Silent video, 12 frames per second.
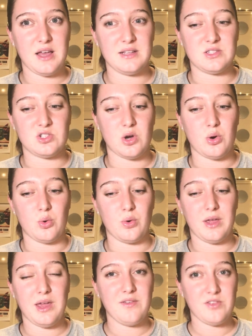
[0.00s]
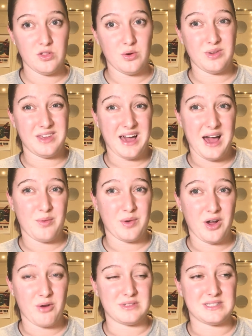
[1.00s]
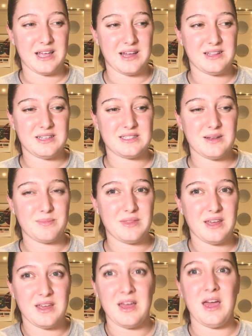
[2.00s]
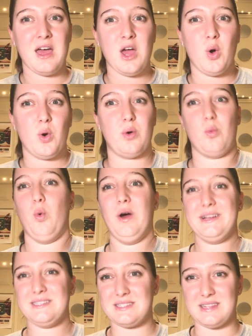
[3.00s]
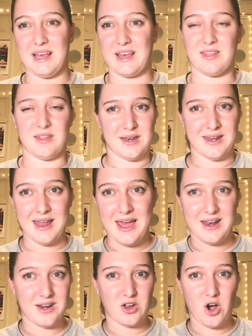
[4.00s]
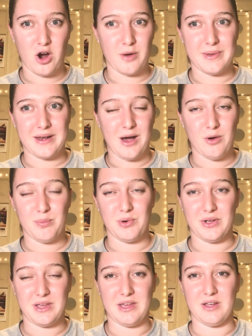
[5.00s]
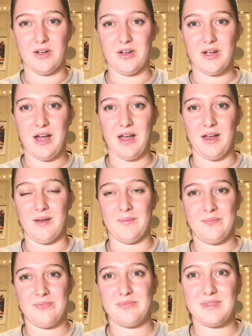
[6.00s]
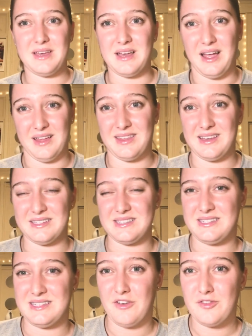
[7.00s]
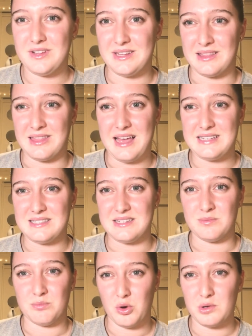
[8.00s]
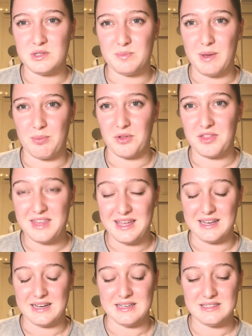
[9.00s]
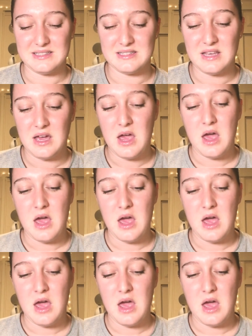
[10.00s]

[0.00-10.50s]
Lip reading: And so even though, yeah, we are recycling something, what is like the net carbon output here? I think it's definitely less than most people think it is.